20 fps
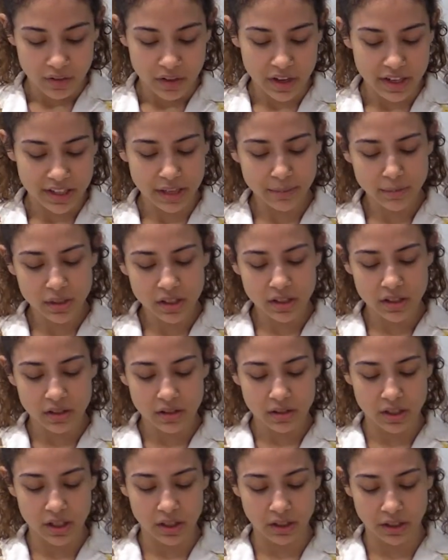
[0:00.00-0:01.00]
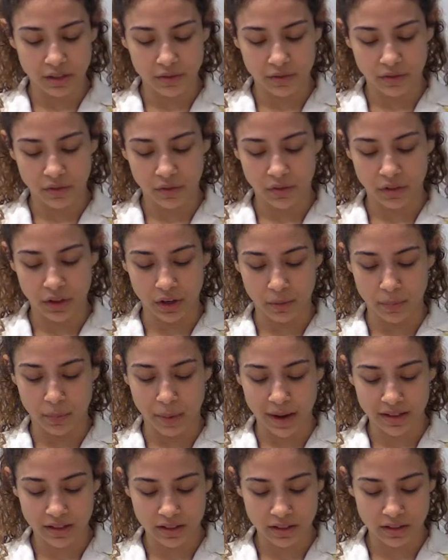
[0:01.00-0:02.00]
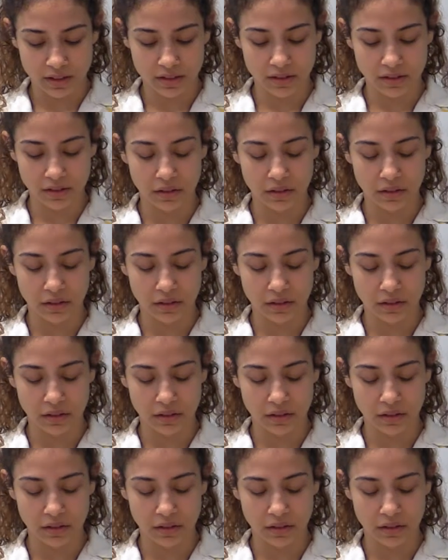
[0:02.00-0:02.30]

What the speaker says: They attempted their best